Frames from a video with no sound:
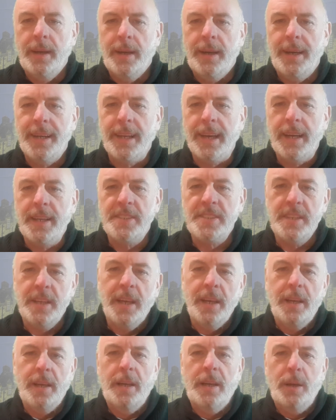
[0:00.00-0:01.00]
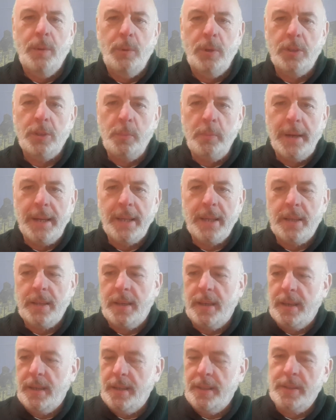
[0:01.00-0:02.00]
Hi guys, welcome back
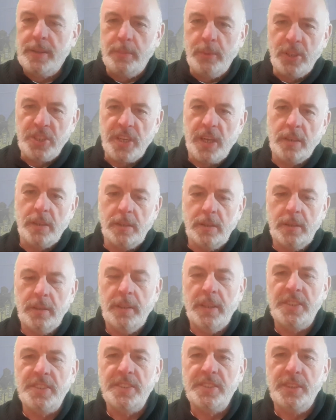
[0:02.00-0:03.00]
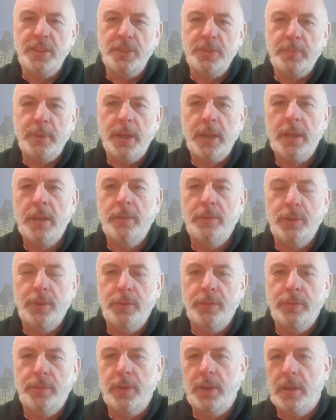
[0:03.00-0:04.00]
to my channel. Nice to see you back if
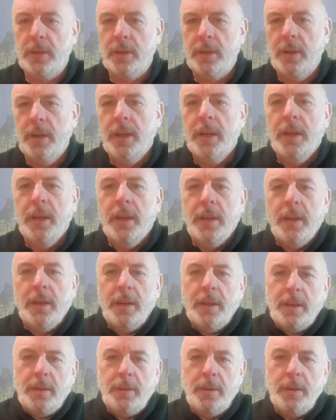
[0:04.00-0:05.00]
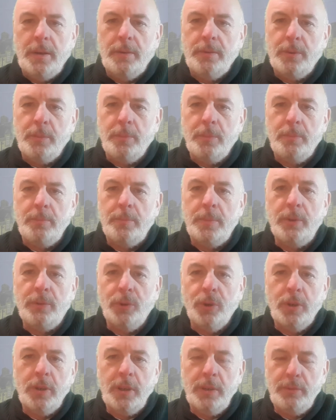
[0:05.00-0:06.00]
you're here from
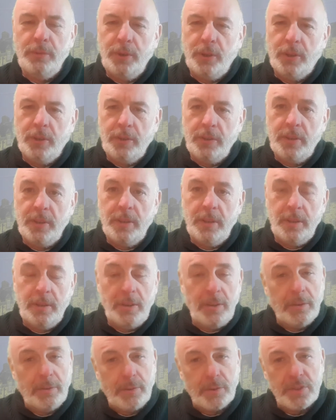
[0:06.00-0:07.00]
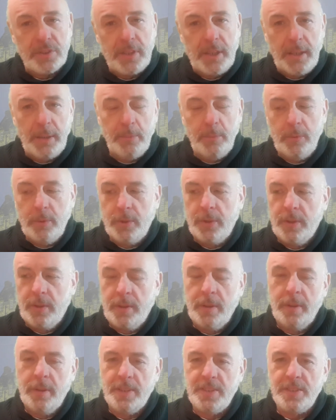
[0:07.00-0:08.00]
before. If not, your first time, well,
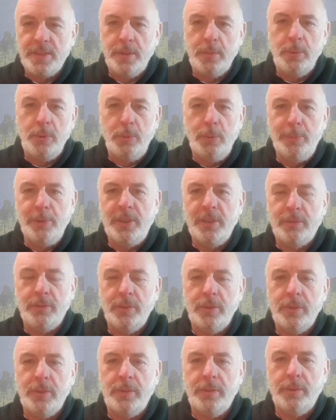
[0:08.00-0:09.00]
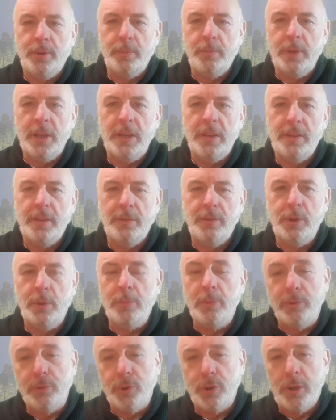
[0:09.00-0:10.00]
this is going to be a bit different from anything I've
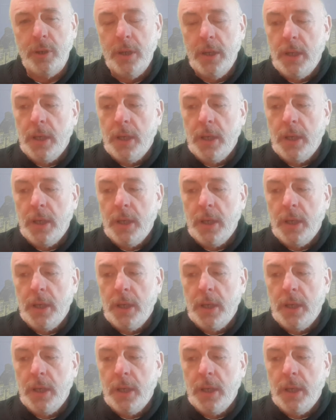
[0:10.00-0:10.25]
done before.